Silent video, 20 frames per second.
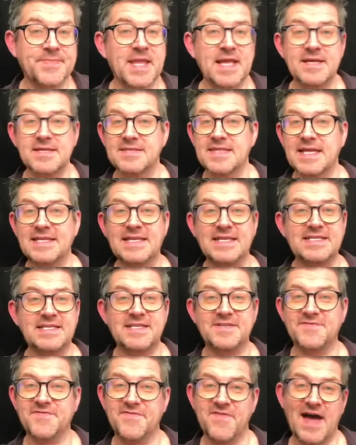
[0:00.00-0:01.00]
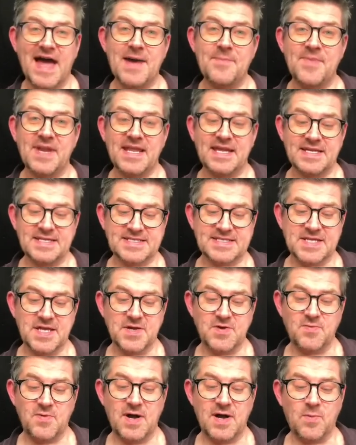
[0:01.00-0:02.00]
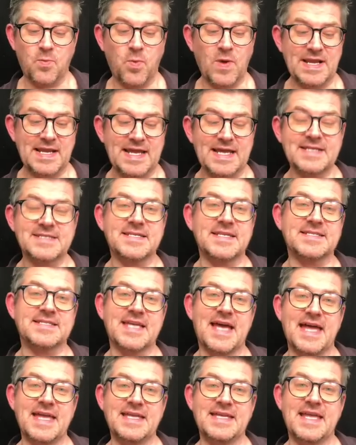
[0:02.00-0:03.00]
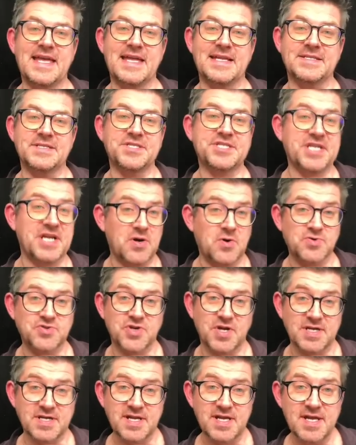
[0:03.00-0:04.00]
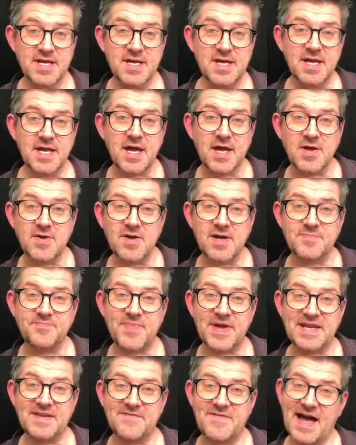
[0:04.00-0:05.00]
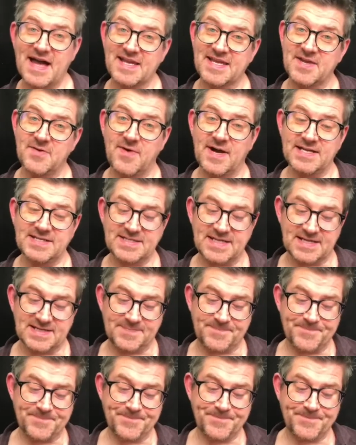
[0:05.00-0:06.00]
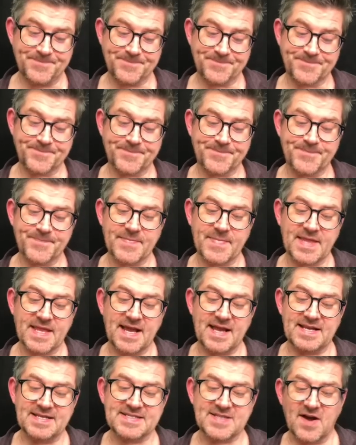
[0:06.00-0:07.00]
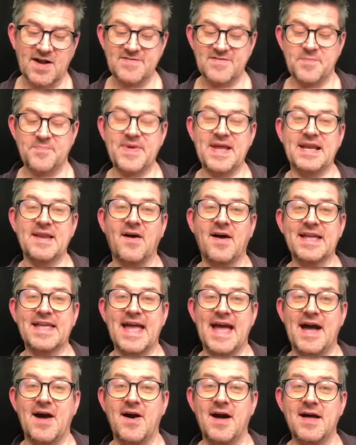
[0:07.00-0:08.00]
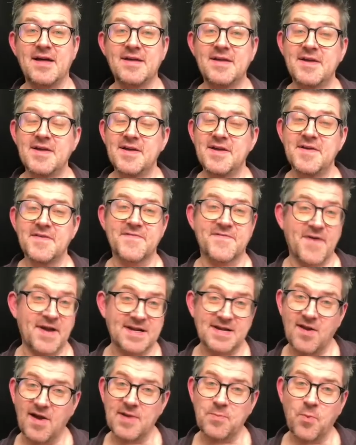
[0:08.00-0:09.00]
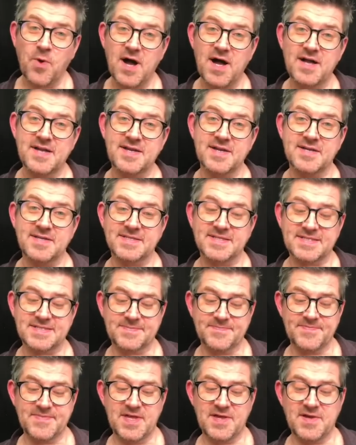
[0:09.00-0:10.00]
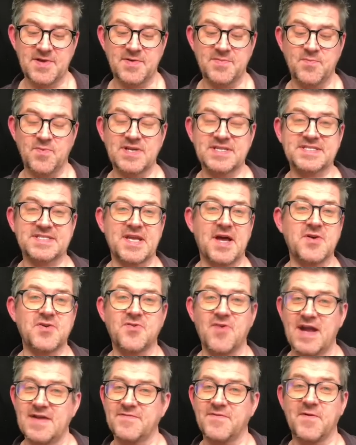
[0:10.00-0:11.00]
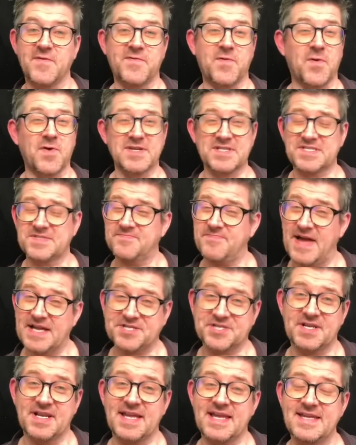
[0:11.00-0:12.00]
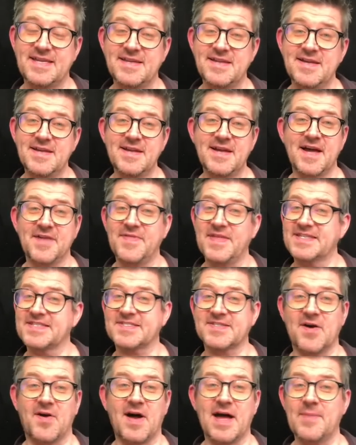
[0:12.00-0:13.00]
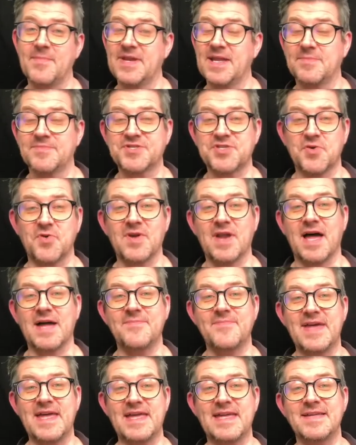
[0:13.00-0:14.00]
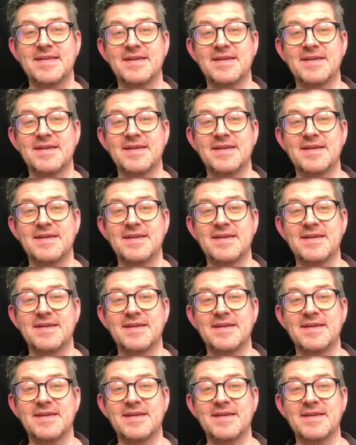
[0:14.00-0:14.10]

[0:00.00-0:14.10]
They needed families who were willing to take in children who had been evacuated. And it's kind of a bit like our frontline workers, whom we're so grateful for, especially at this time. And I'm sure, like me,